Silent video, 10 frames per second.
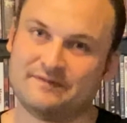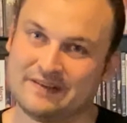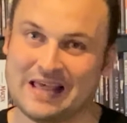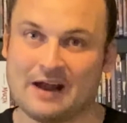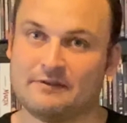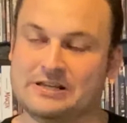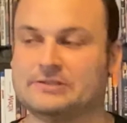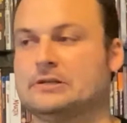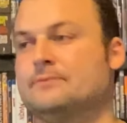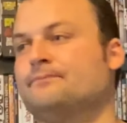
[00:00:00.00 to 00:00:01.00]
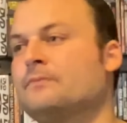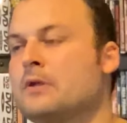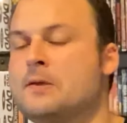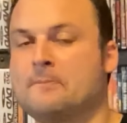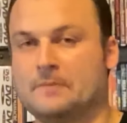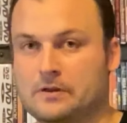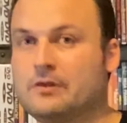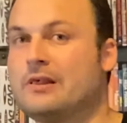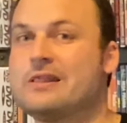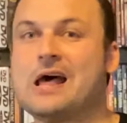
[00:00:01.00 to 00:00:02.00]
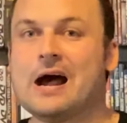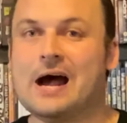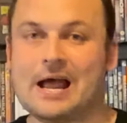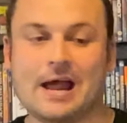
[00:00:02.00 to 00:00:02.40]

for that reason. But other than that, I